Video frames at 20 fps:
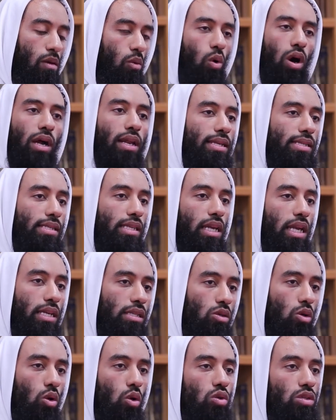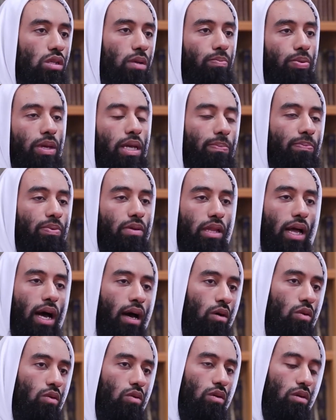What is it that's causing people
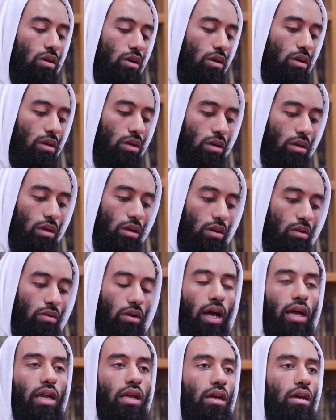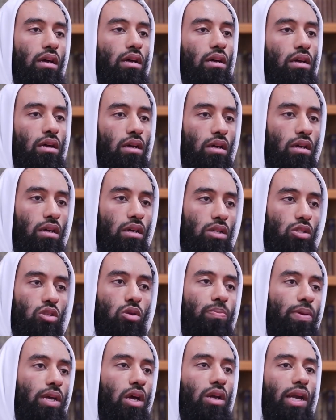now, right,
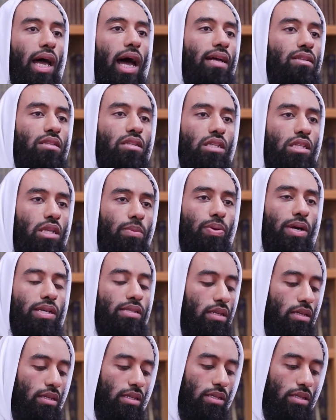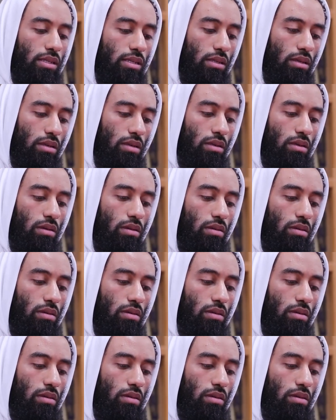to be on antidepressants?